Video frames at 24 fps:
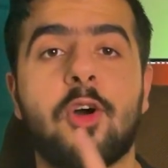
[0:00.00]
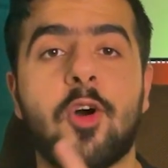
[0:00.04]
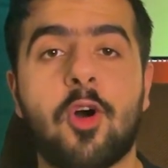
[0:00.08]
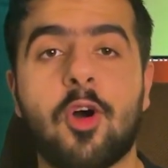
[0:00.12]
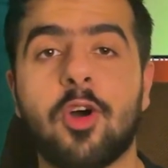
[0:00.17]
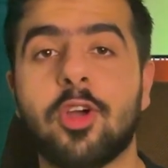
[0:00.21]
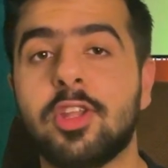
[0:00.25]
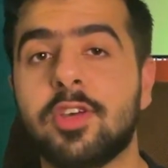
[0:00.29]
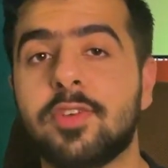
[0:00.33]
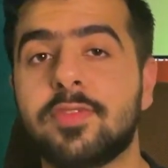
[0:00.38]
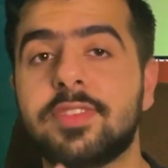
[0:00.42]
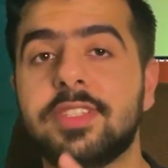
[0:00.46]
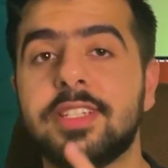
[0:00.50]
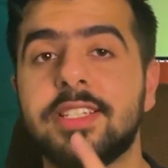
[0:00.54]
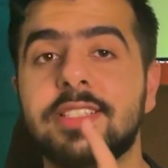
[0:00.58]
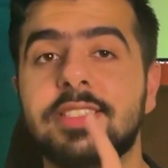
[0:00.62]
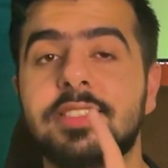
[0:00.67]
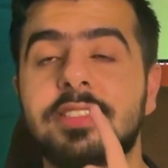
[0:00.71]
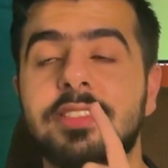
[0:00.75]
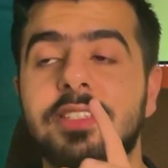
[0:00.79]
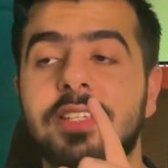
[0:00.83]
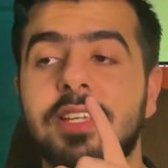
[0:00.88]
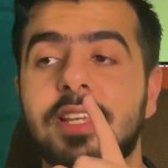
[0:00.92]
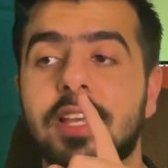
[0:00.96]
all of
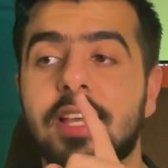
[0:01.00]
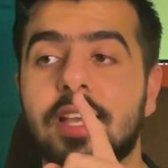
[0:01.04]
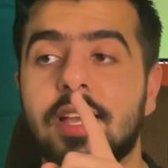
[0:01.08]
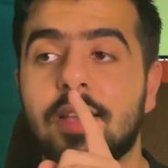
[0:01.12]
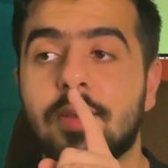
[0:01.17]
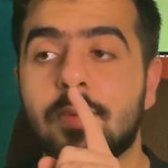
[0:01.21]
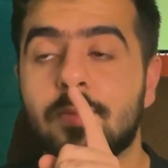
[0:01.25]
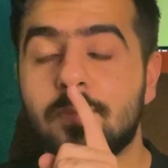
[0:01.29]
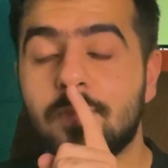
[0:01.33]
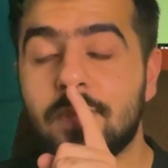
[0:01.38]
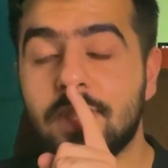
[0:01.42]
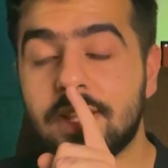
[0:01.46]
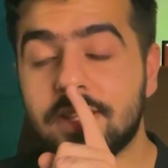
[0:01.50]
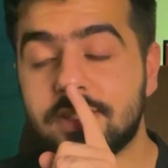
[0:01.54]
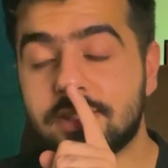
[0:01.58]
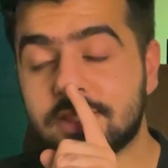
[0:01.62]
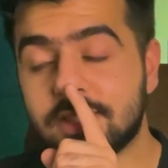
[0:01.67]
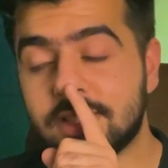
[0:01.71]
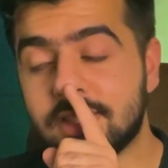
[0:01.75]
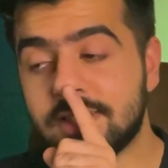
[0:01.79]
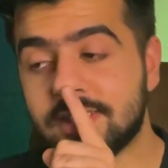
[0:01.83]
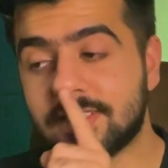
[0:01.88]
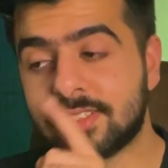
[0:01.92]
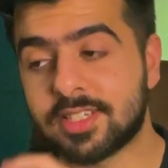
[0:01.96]
this
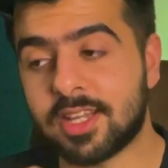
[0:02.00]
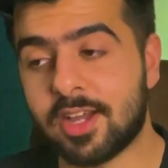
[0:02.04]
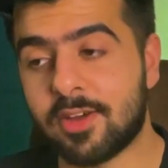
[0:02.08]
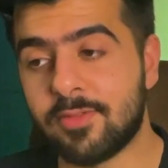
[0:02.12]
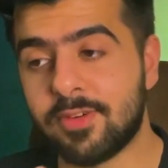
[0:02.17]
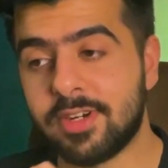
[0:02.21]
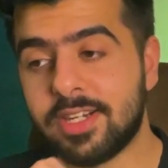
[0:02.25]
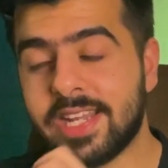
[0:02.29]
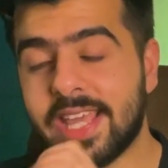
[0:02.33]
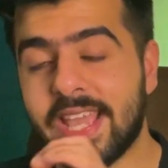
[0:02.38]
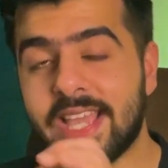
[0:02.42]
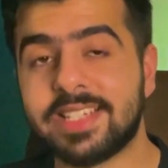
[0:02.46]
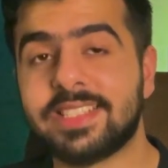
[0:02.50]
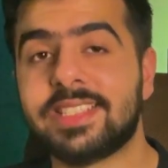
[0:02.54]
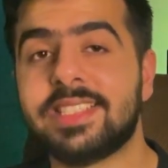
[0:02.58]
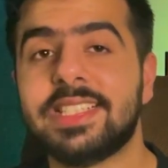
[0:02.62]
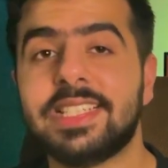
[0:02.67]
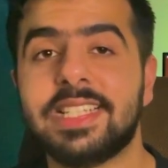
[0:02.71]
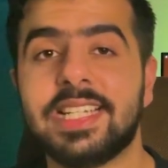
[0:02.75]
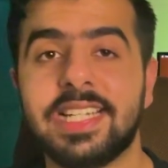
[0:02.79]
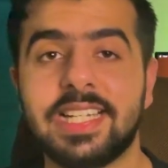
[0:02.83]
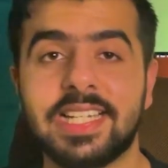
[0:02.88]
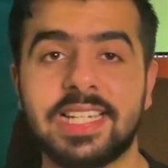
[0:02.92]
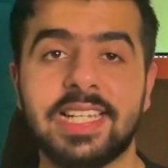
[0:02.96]
is covered
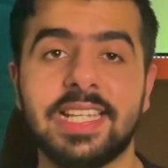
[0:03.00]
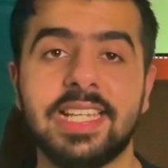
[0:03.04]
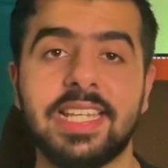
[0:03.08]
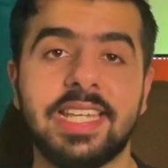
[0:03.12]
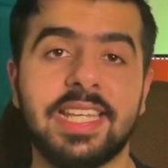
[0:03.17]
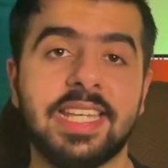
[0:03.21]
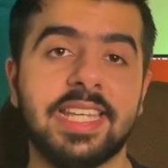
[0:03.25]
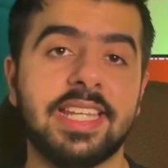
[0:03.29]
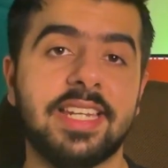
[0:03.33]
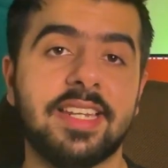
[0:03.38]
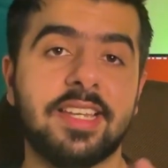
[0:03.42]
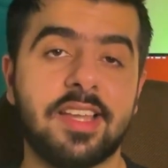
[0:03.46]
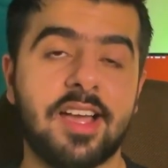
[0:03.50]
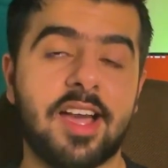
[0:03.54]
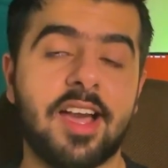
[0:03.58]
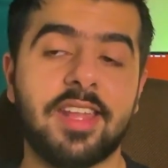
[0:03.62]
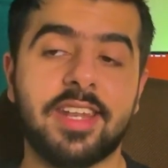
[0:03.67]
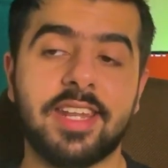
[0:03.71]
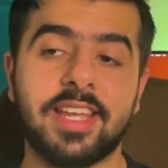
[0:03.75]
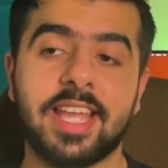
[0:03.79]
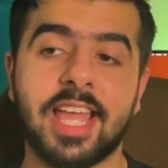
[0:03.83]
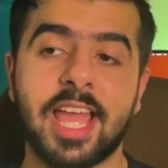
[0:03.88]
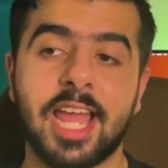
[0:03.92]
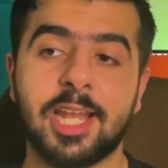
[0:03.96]
excellently in
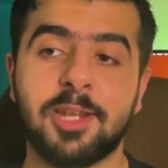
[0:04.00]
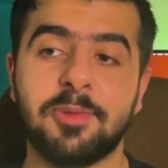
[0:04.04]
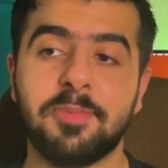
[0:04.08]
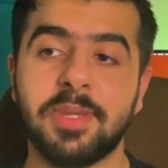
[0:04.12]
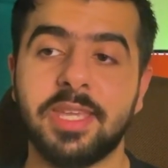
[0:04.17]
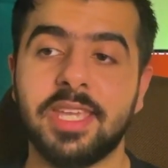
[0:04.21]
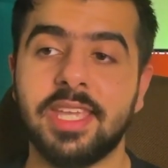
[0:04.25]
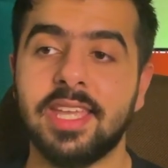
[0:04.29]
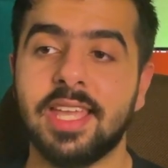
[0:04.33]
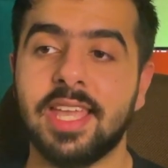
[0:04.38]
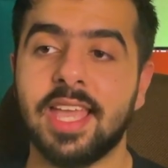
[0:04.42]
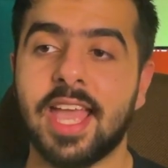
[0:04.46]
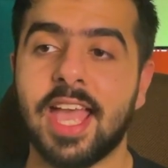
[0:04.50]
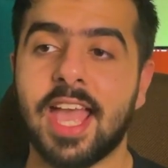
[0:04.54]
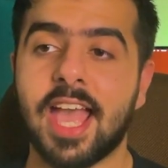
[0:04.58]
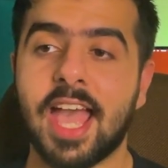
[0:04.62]
Khan Academy.